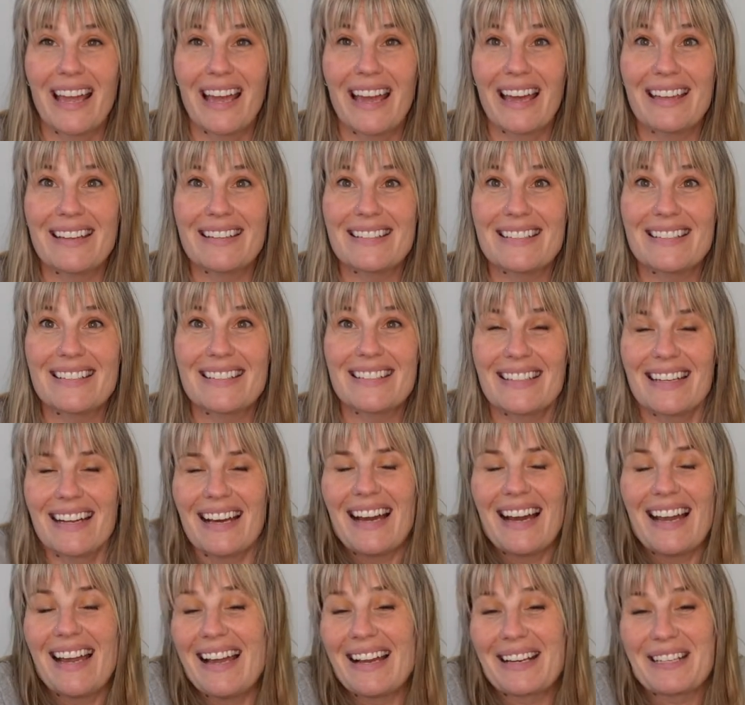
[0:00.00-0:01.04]
And
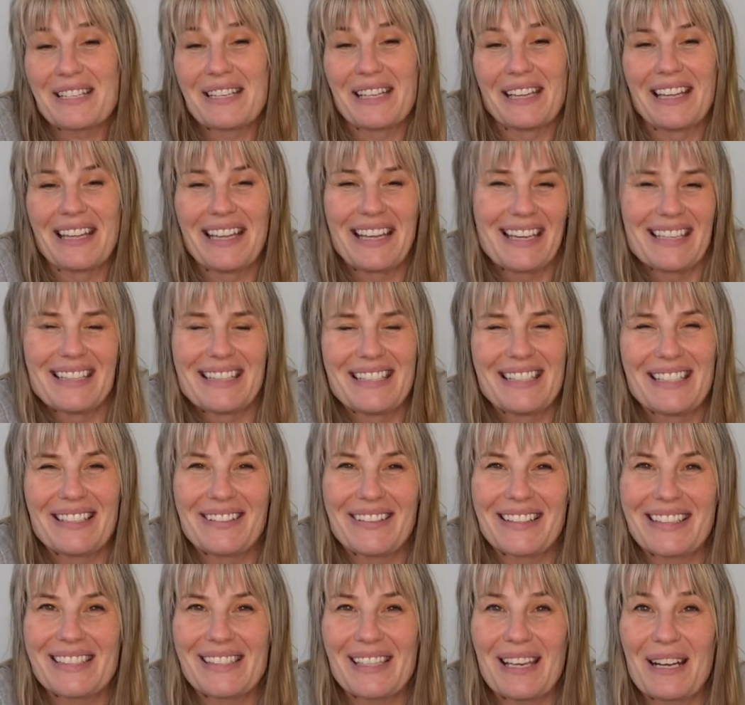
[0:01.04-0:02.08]
I actually get so
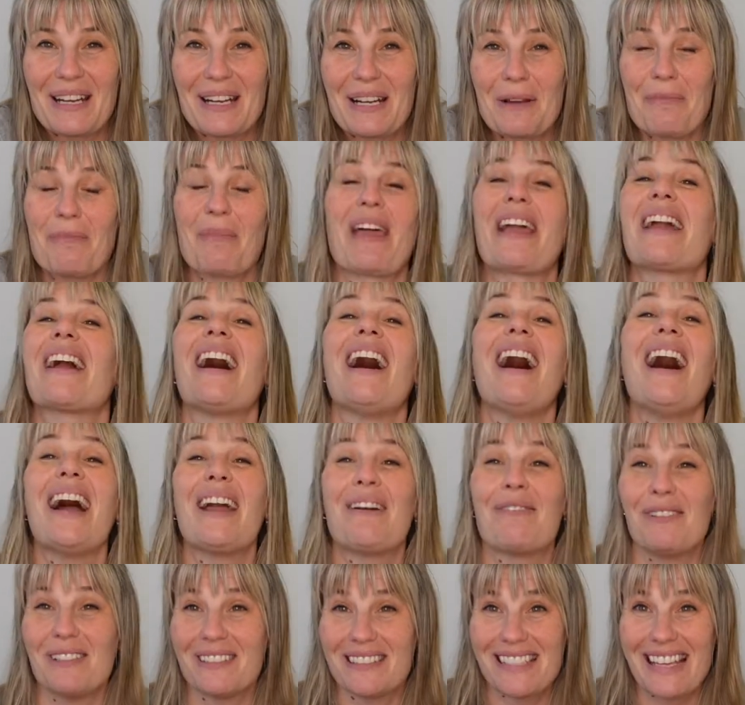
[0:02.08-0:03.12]
excited. I'm like,
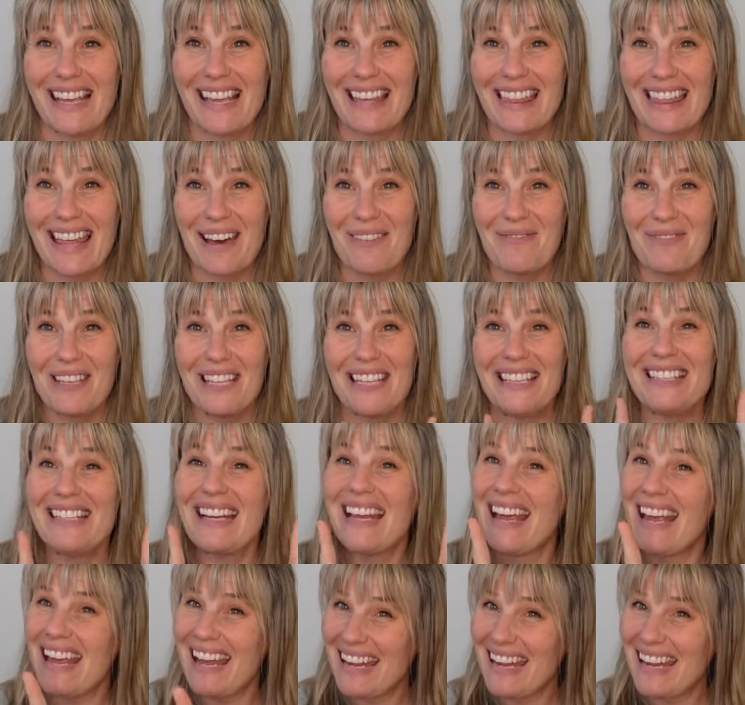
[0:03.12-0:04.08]
I will take that bin.